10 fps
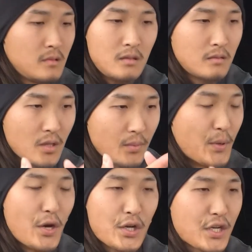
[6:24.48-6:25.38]
the
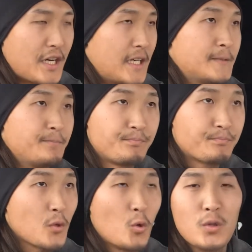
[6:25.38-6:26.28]
burqa,
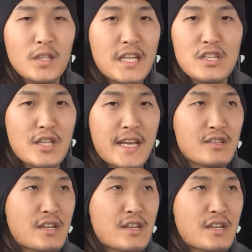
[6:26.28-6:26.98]
all of these things.